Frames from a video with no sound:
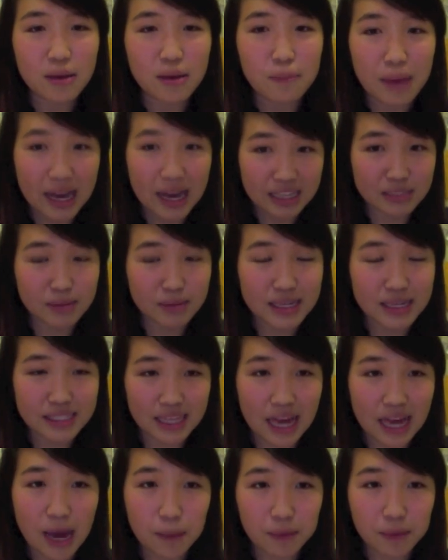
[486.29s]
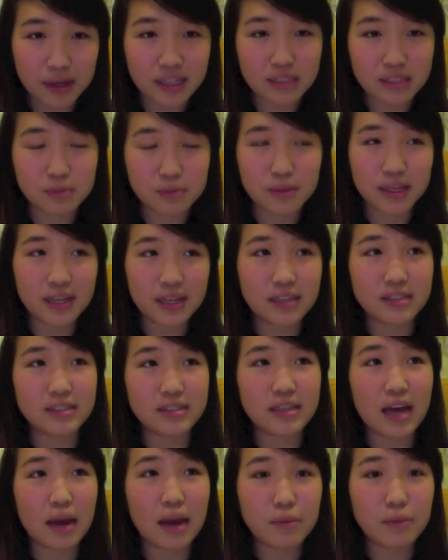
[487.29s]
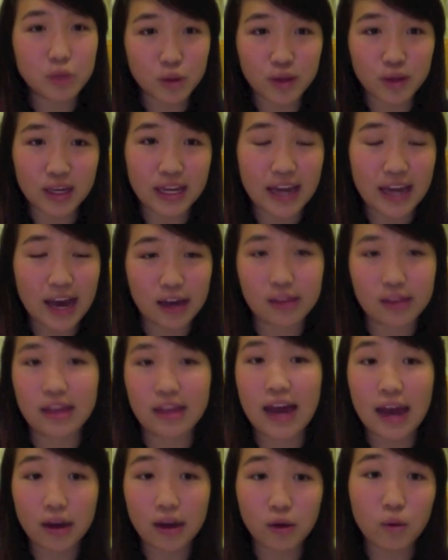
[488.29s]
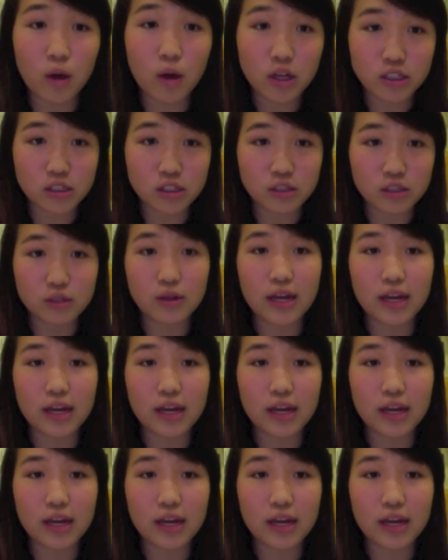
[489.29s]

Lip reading: maximizing happiness because I'm doing an act that I don't want to do,